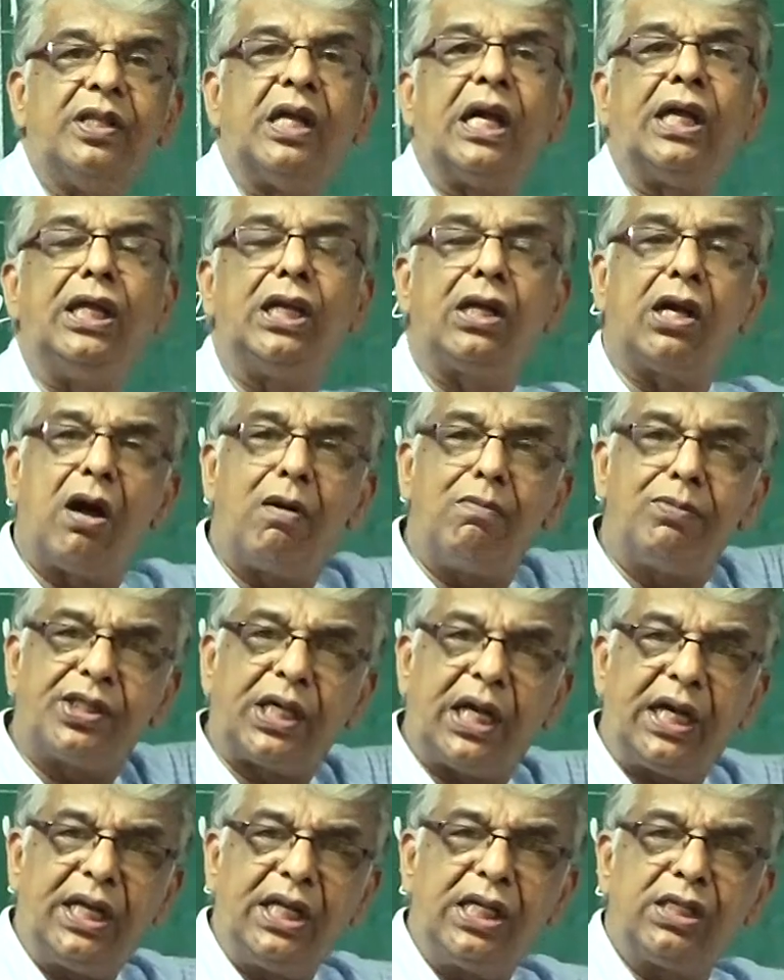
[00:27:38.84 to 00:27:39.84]
the income
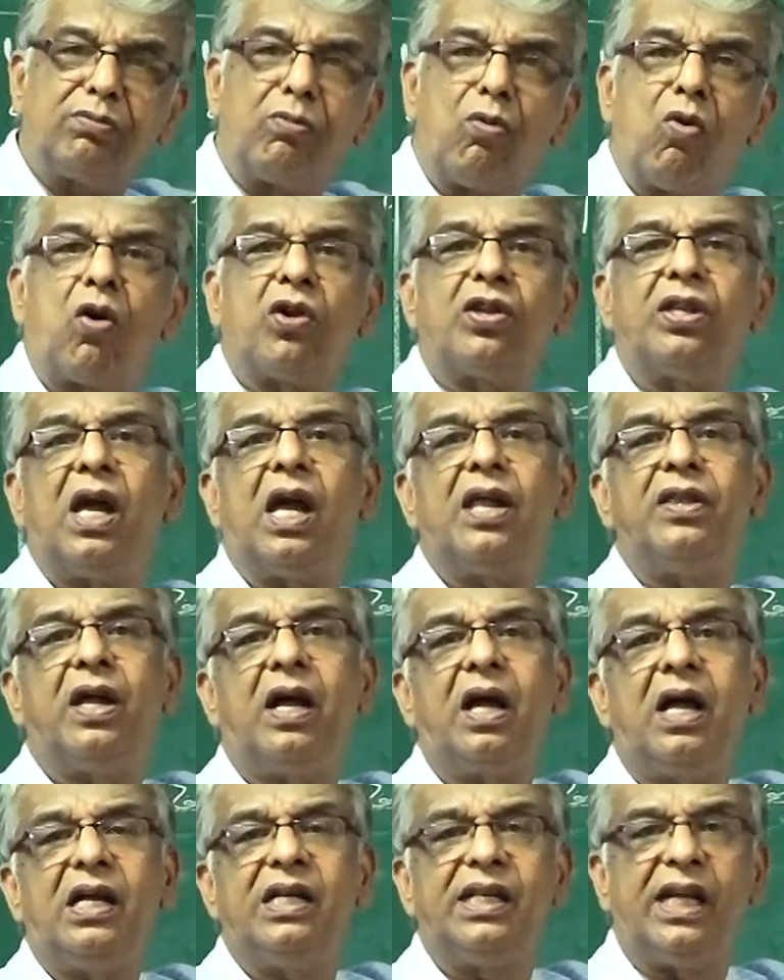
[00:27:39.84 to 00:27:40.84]
side is more than
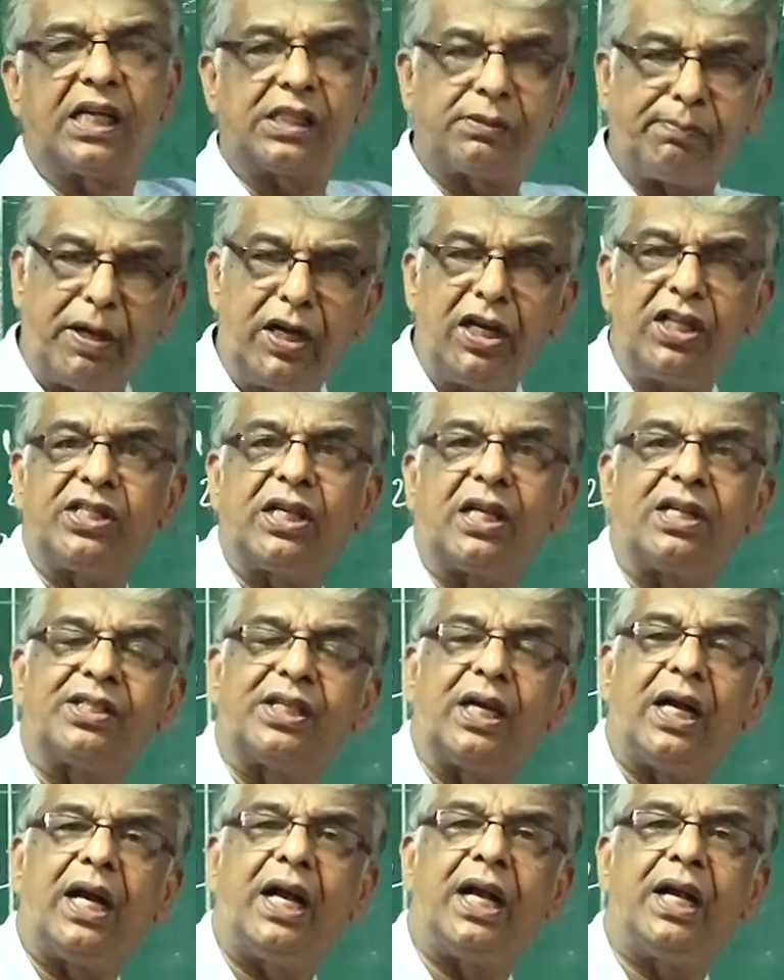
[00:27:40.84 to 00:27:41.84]
the expenditure
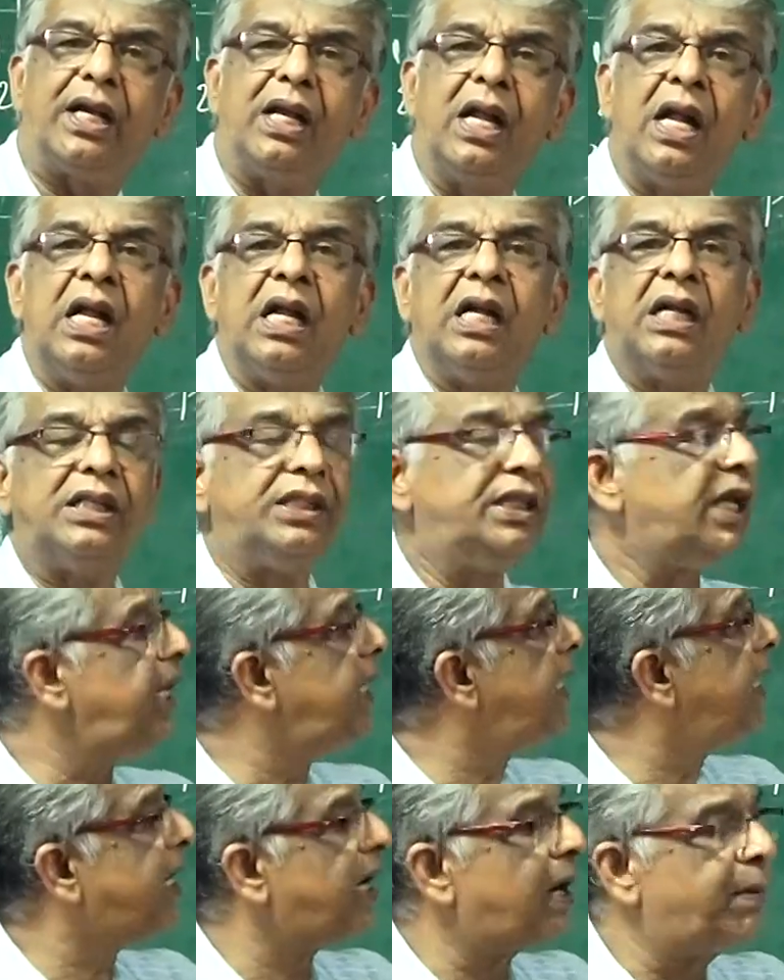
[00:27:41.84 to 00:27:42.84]
side, then
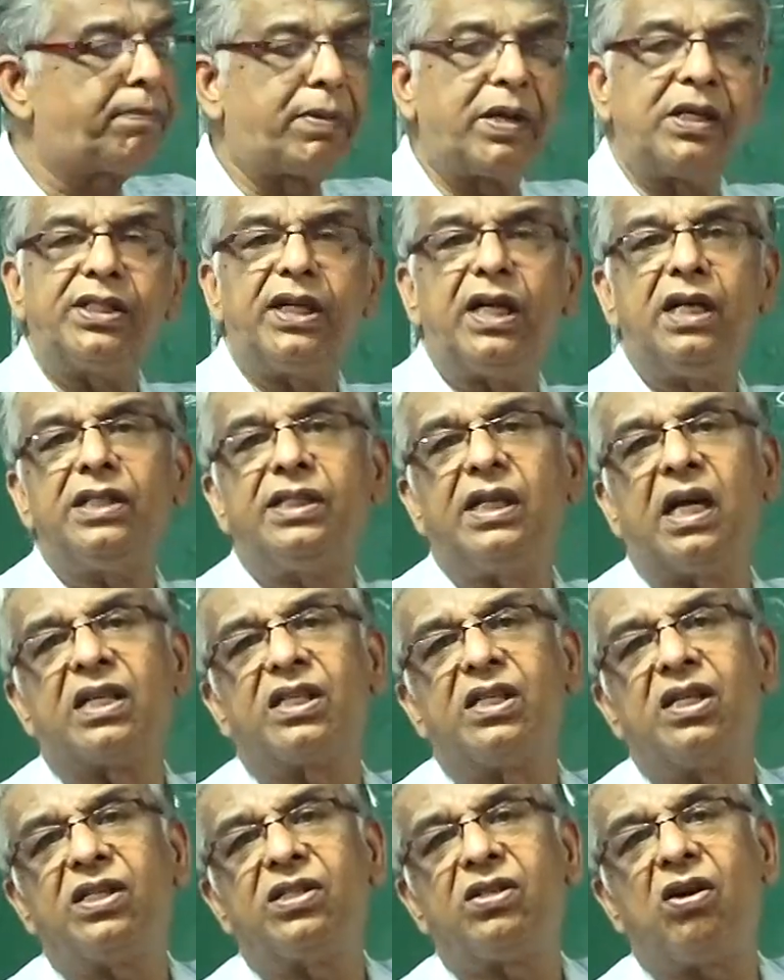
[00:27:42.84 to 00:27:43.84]
it represents
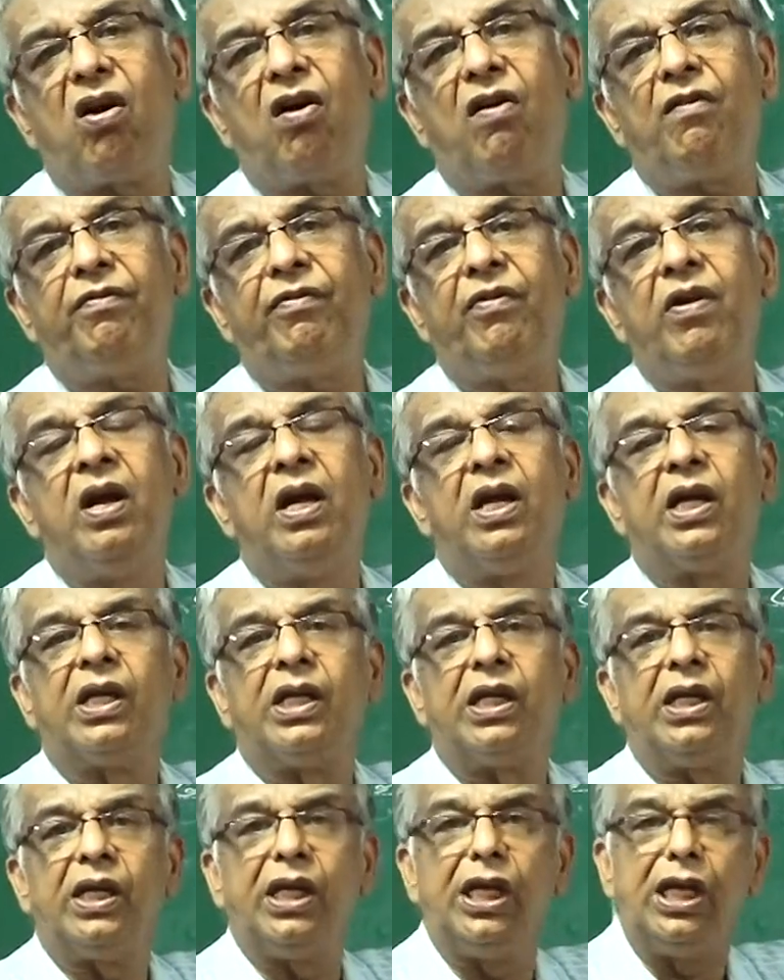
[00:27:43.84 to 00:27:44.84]
excess of
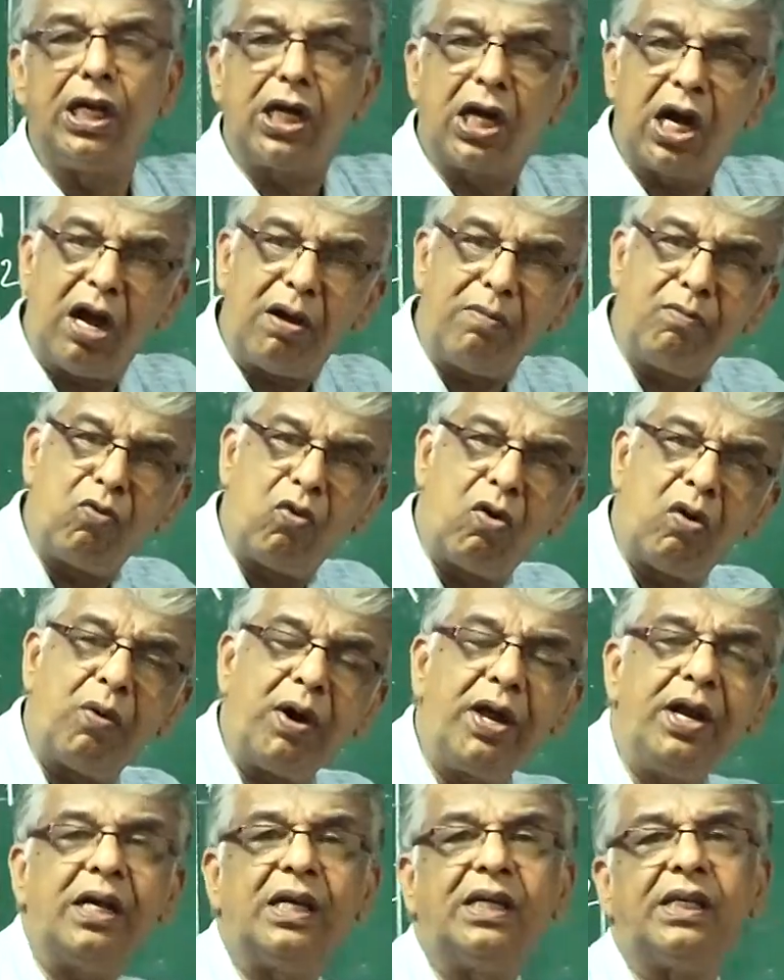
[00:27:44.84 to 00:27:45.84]
income
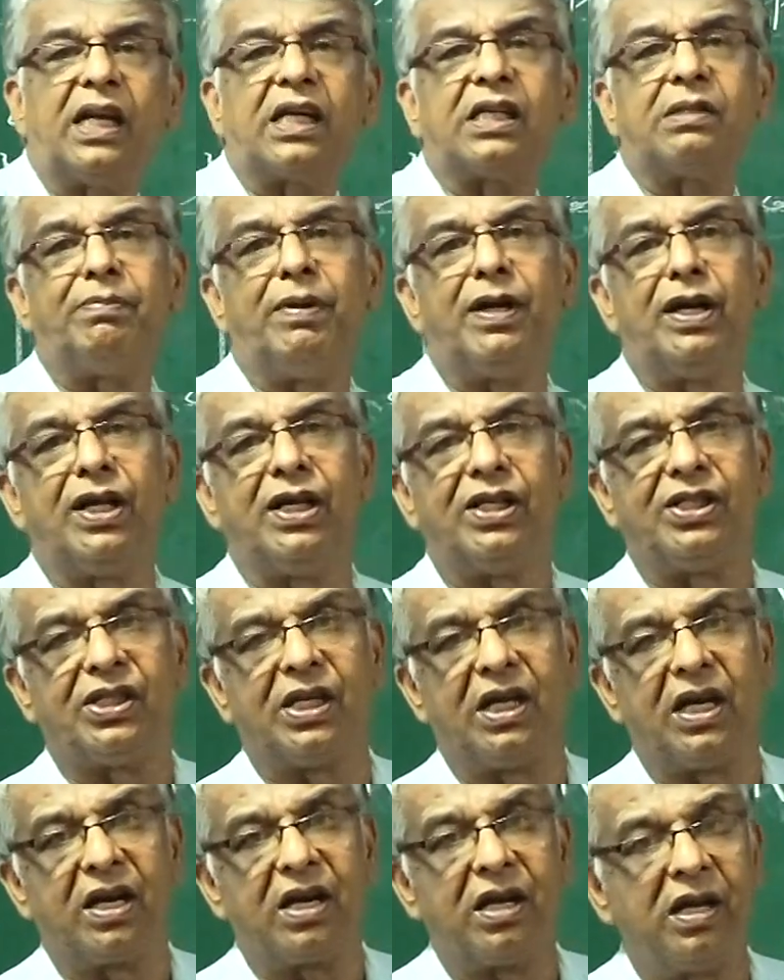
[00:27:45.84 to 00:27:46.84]
over
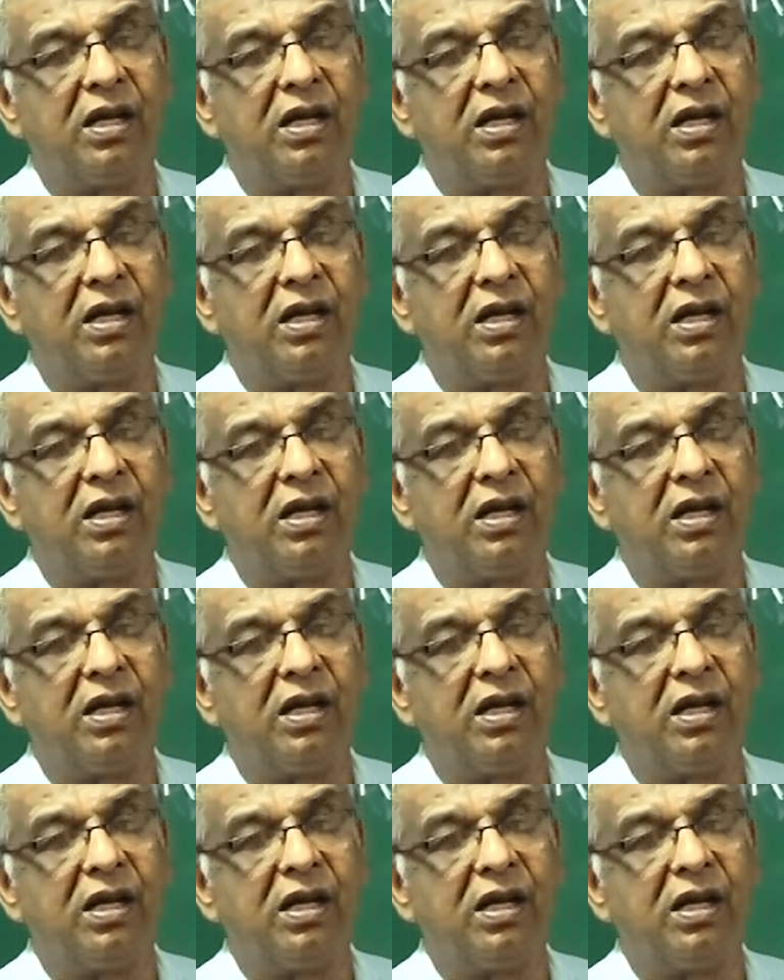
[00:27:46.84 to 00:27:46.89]
expenditure.